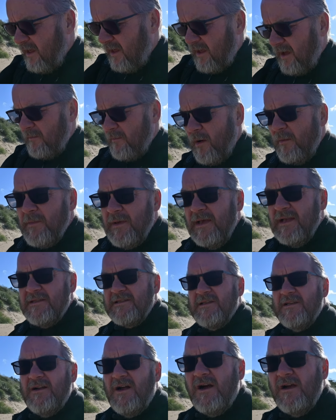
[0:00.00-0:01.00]
I'm here
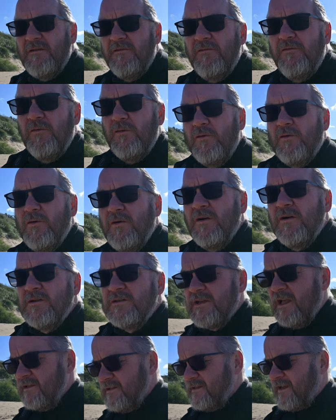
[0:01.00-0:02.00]
tonight for
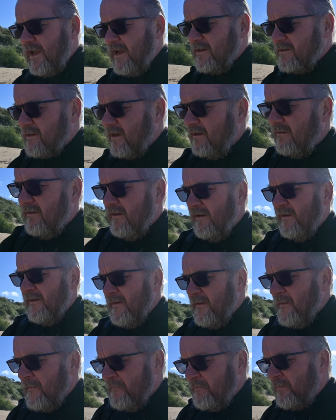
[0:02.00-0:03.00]
sunset. So
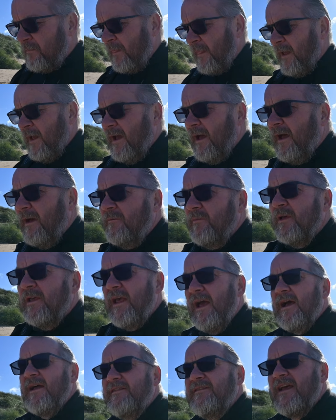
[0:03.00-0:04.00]
a
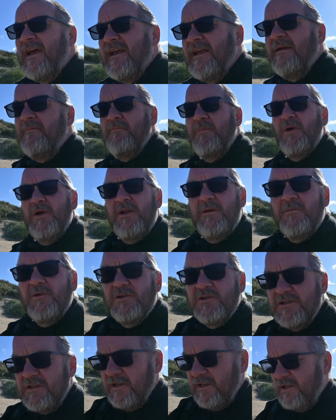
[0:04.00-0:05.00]
day in
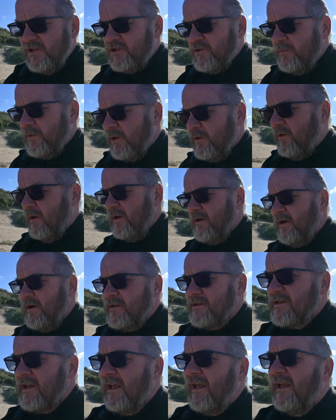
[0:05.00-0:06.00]
Burnham-on-Sea should be quite
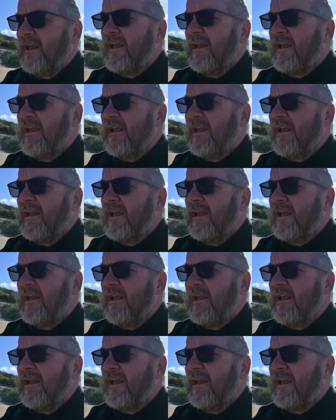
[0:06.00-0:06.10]
nice.